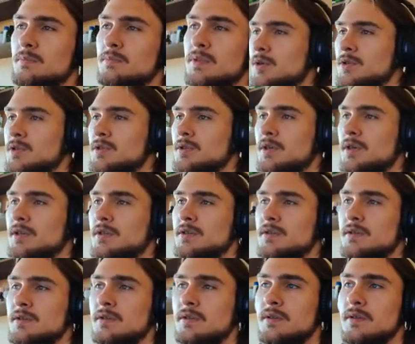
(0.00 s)
person
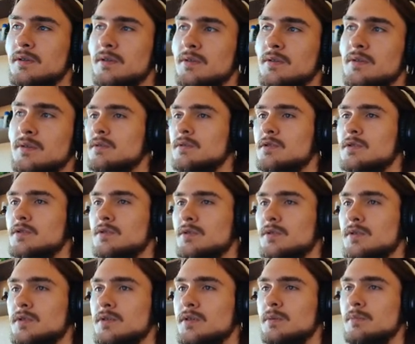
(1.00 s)
has to
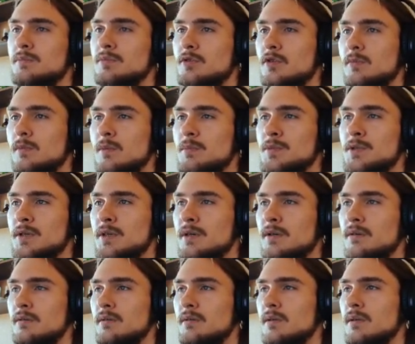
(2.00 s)
sort some problems
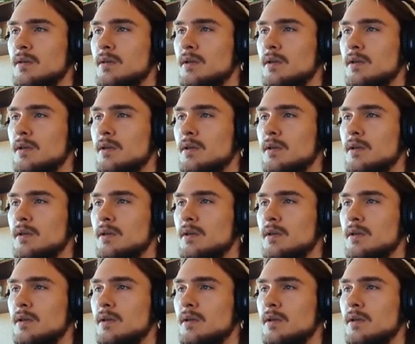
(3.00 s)
out,